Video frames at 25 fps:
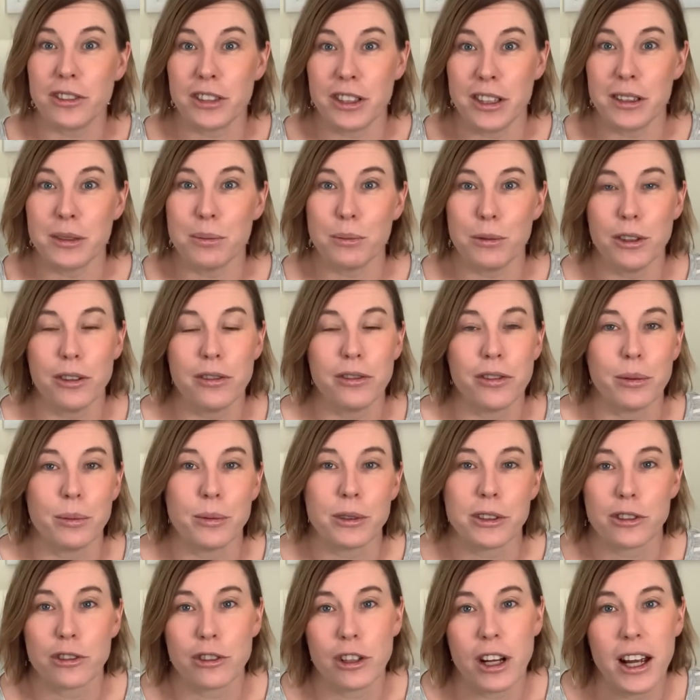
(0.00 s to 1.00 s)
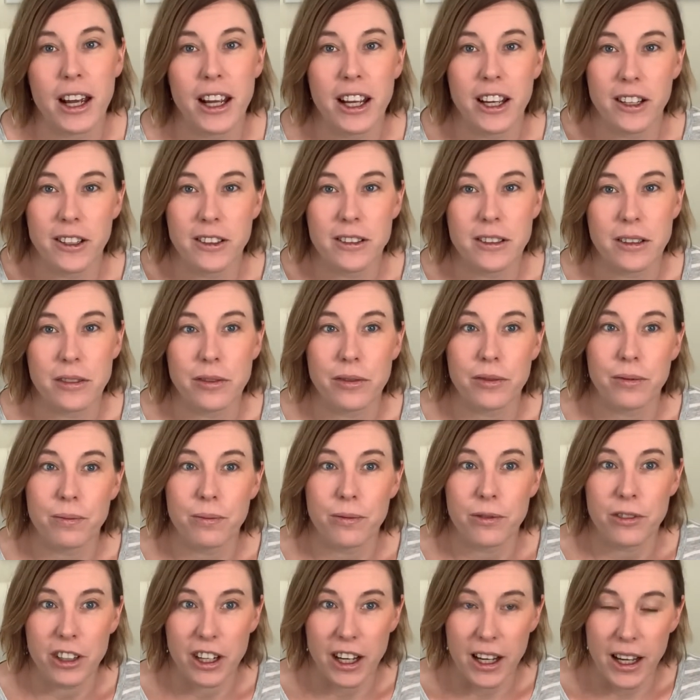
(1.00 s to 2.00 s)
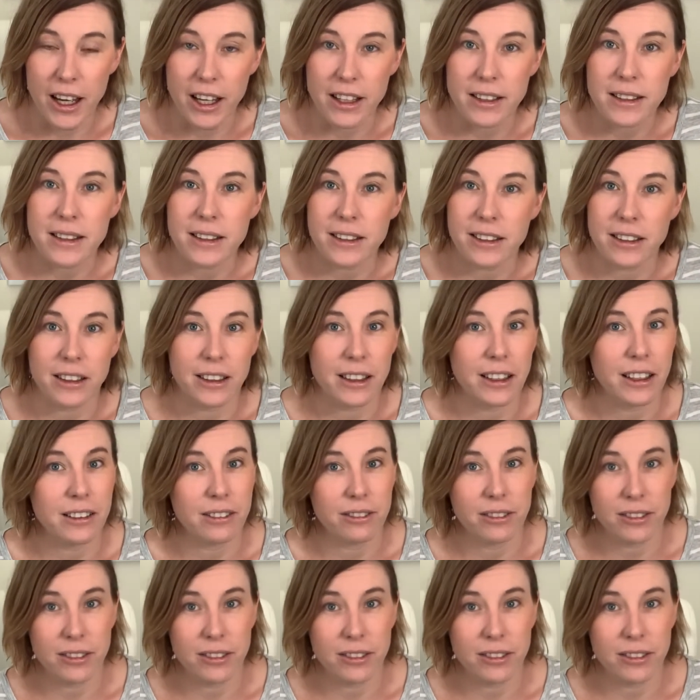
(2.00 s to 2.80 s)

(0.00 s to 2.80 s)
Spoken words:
She's moved from Australia to France to